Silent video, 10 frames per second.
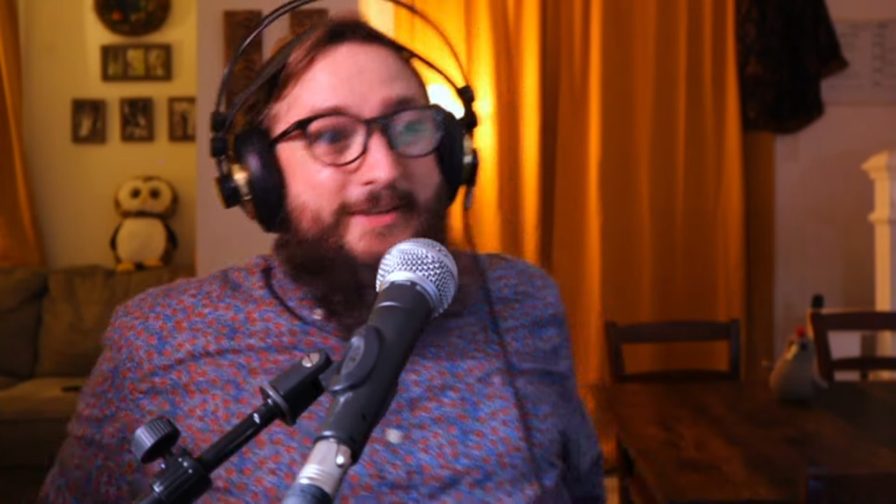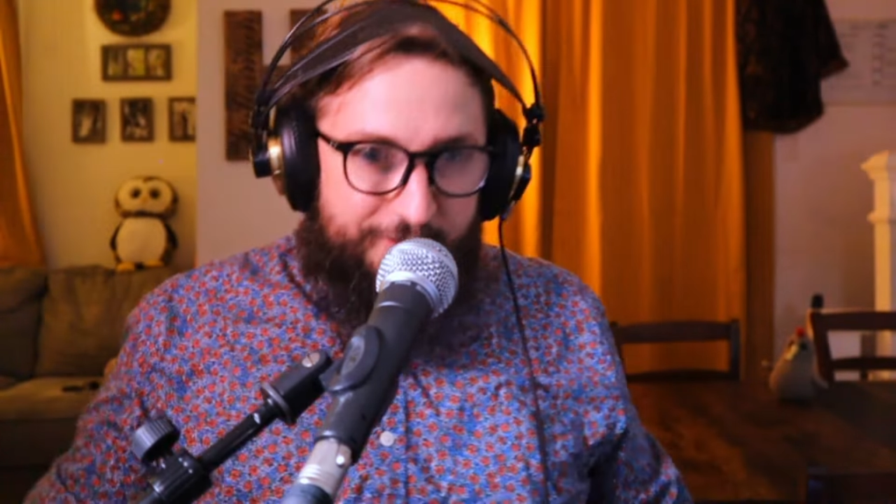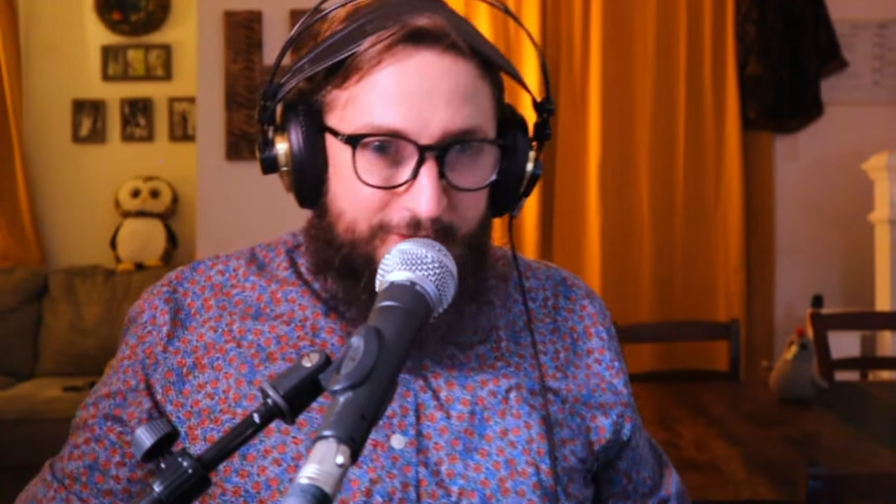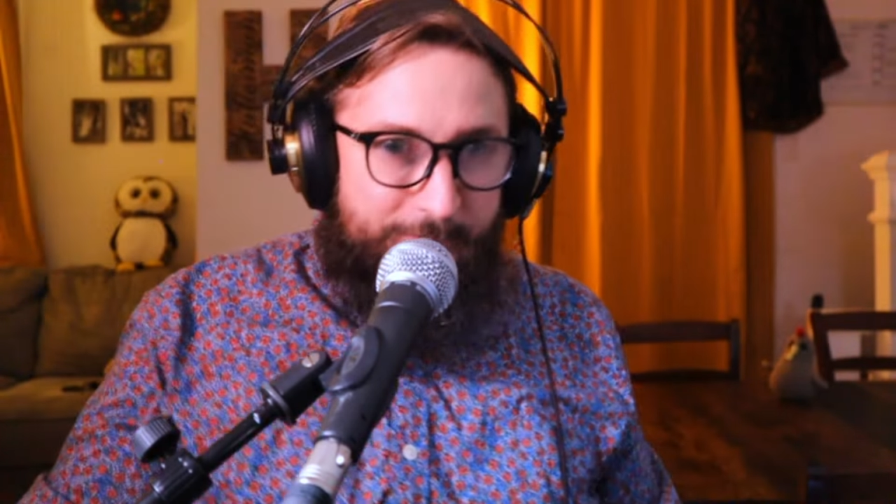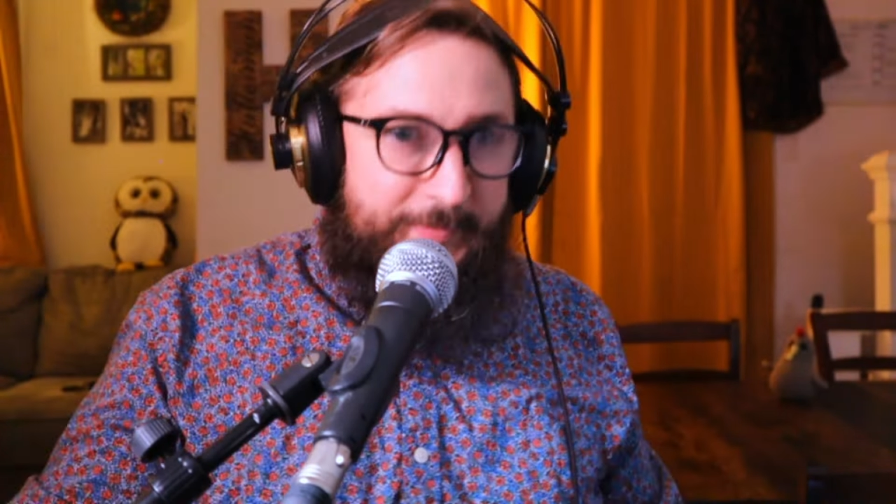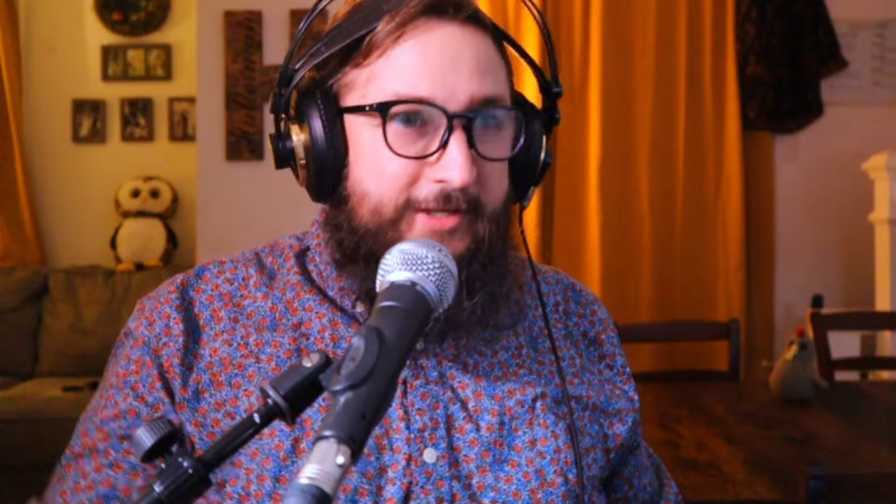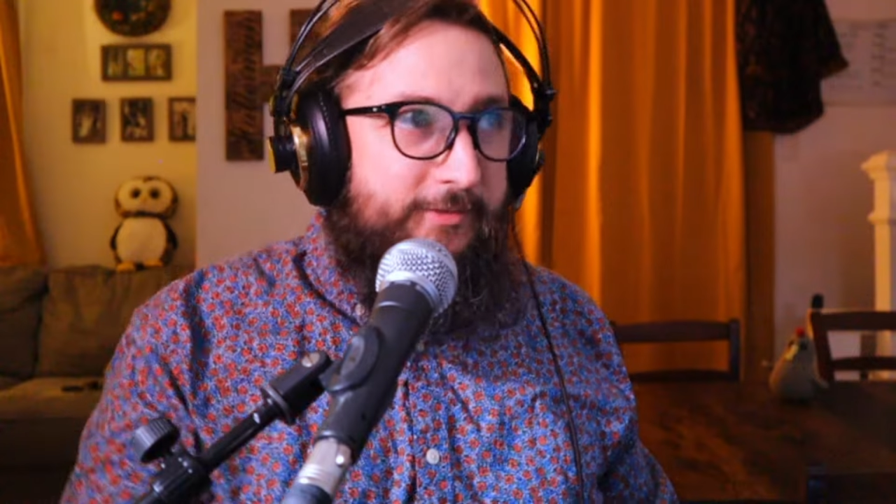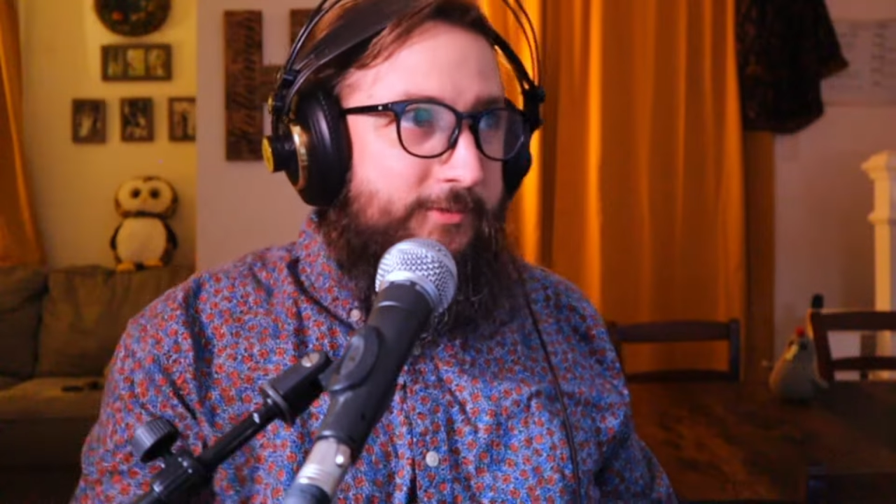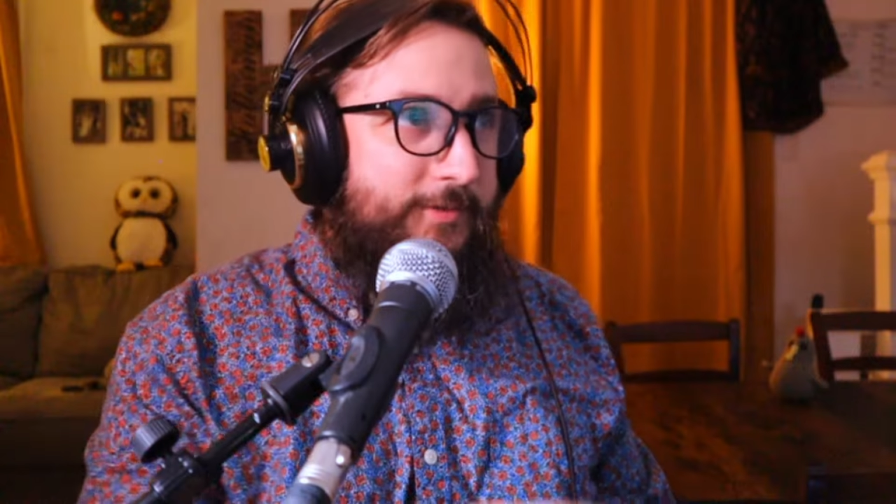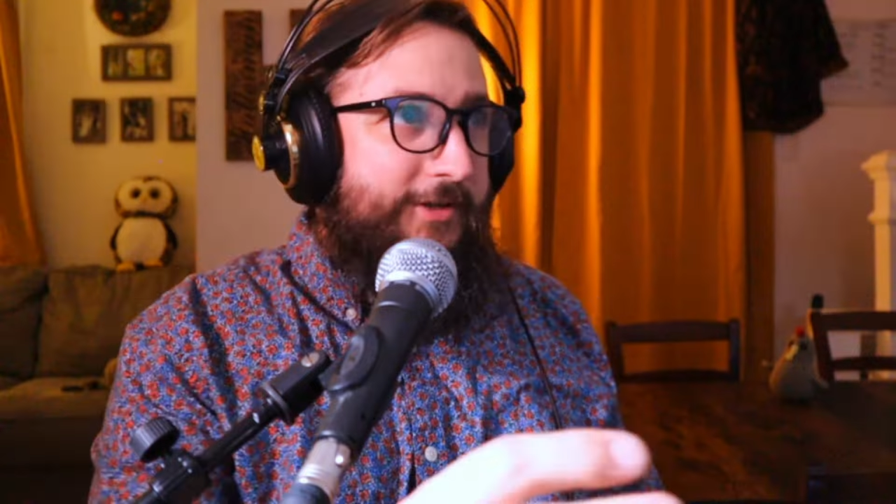So the
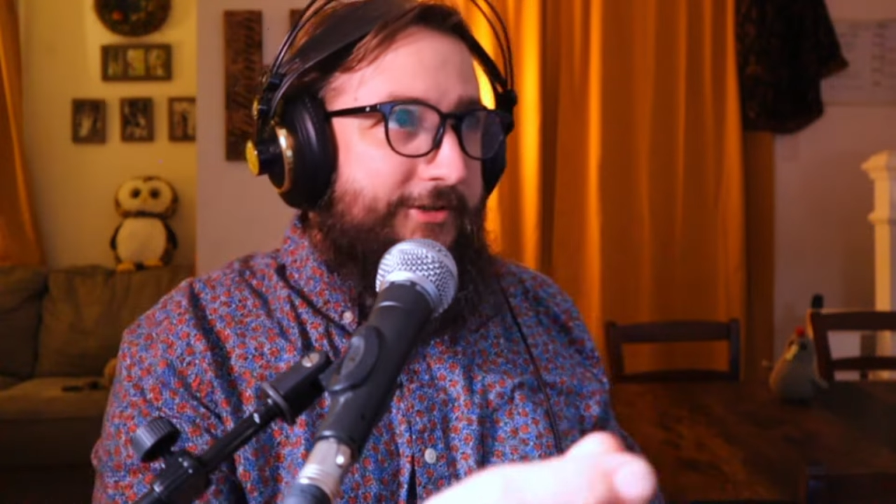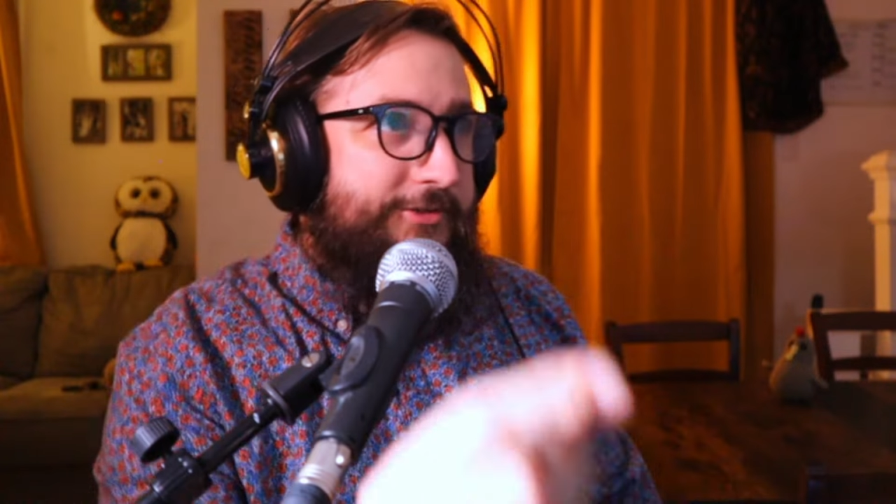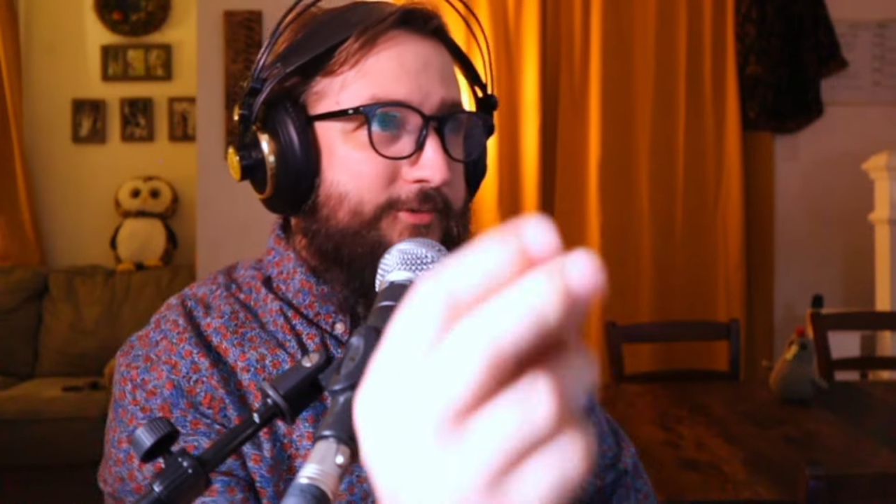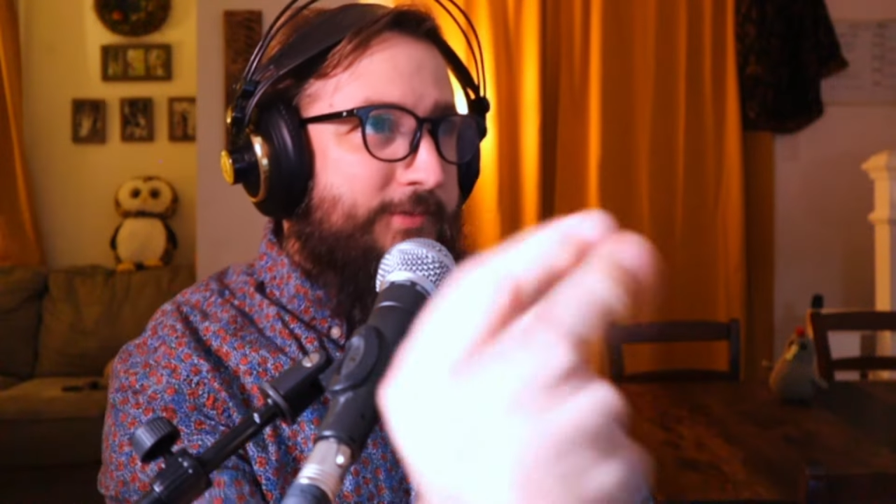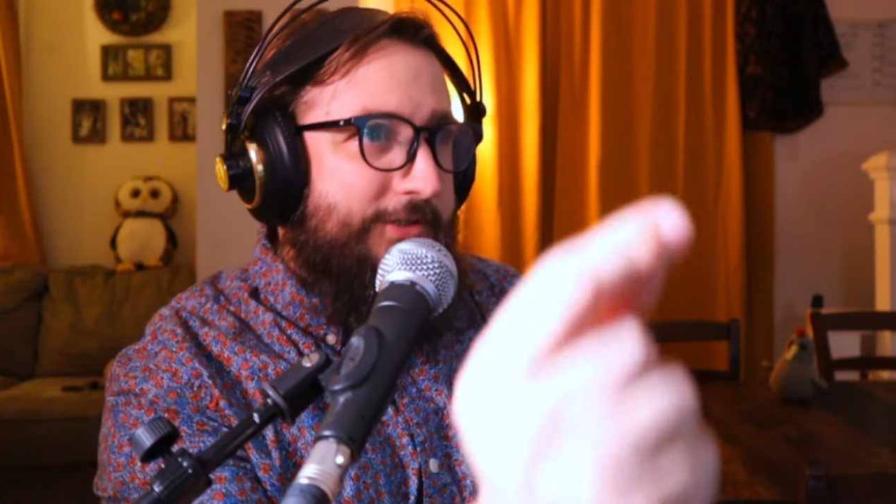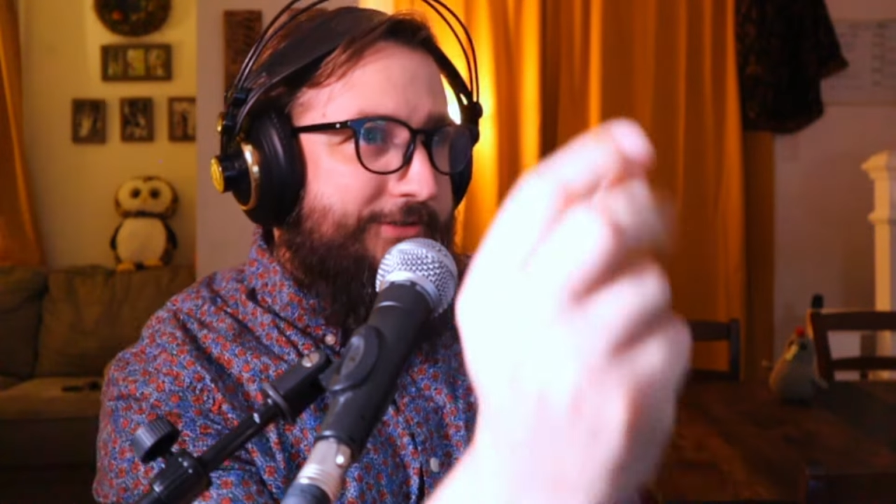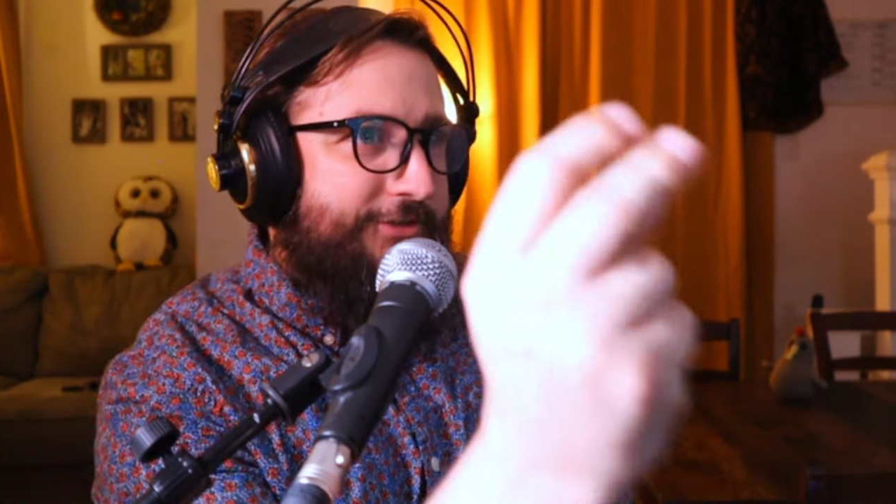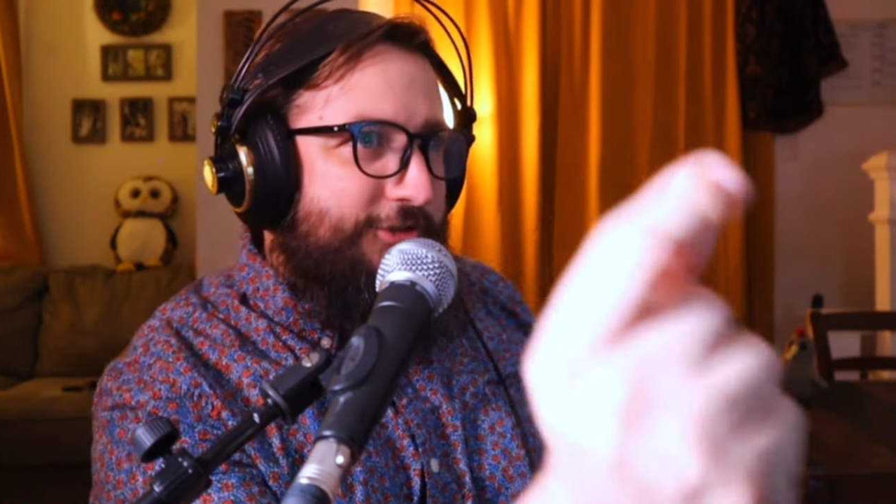beat was 1,